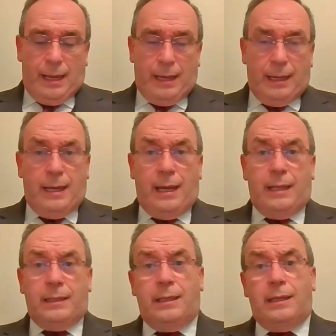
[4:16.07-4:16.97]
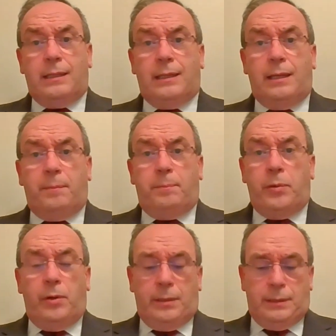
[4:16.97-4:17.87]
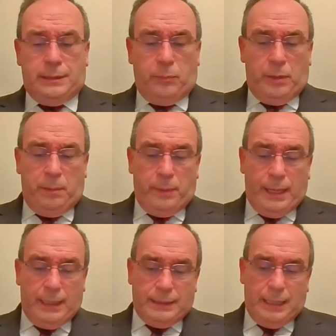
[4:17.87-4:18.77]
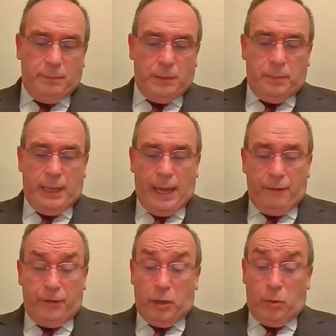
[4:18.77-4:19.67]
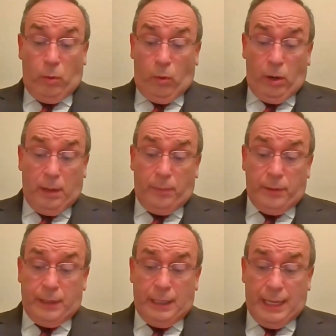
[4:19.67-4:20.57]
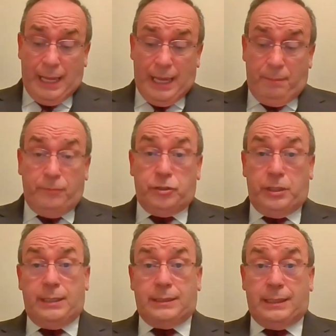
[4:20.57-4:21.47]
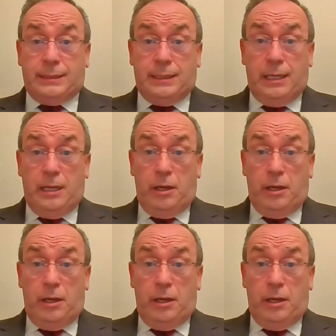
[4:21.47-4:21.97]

and the burdens that we bear seem to be heavy, call upon the name of Jesus,